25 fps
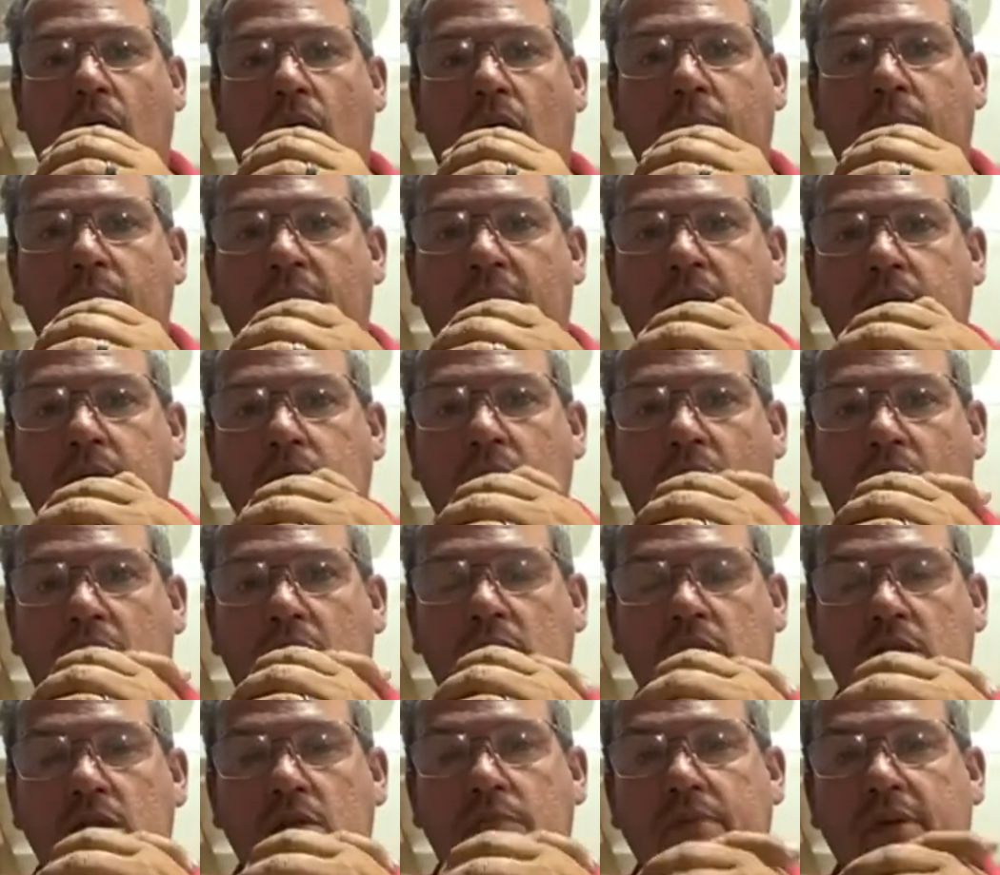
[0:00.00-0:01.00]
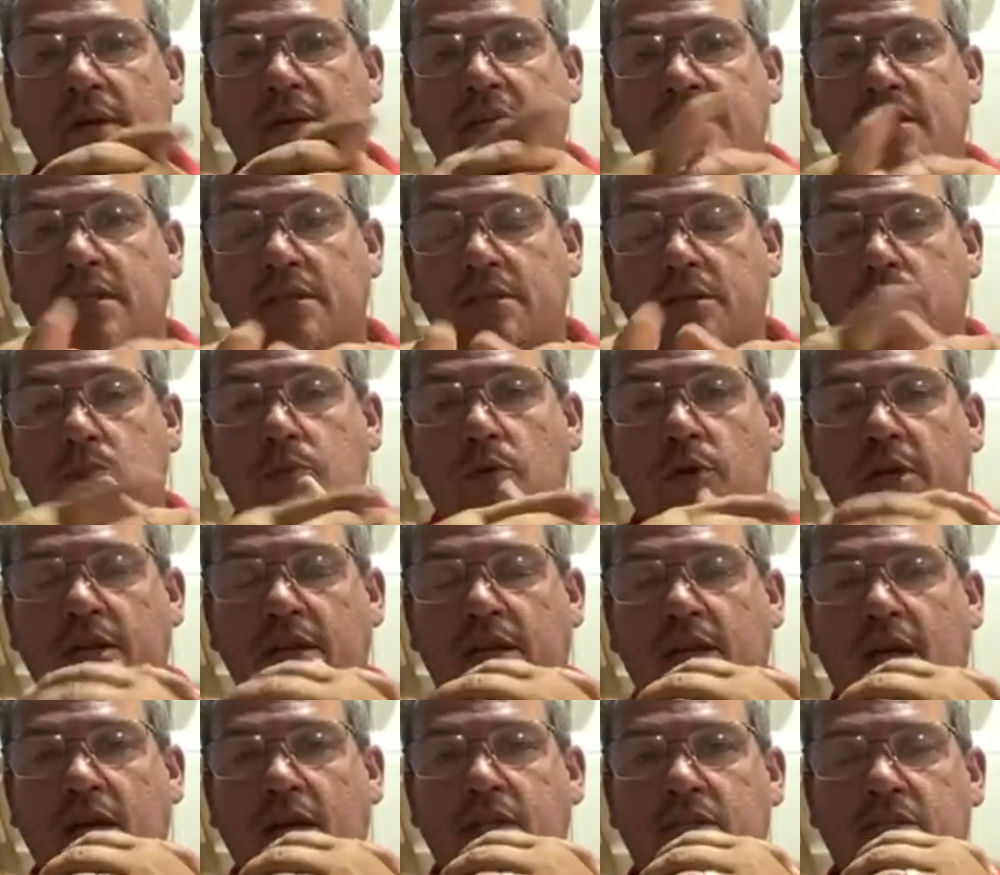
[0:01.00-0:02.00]
making model airplanes, and they're pretty
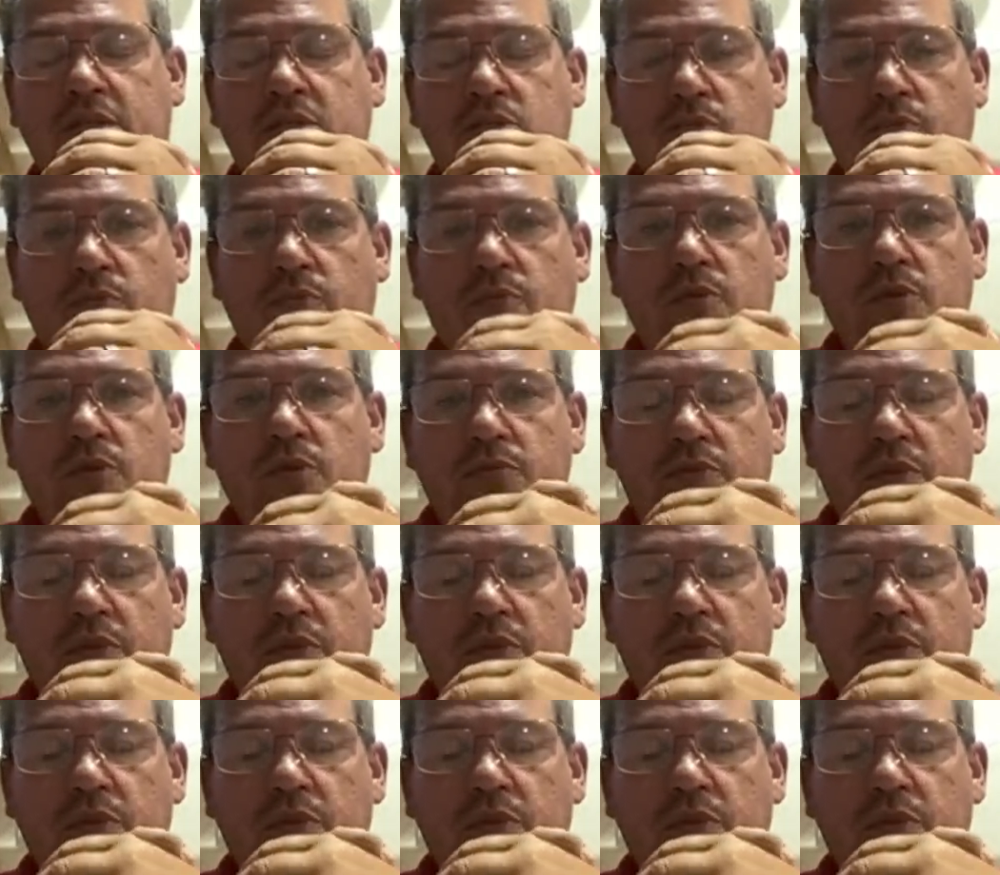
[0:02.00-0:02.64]
nice. You've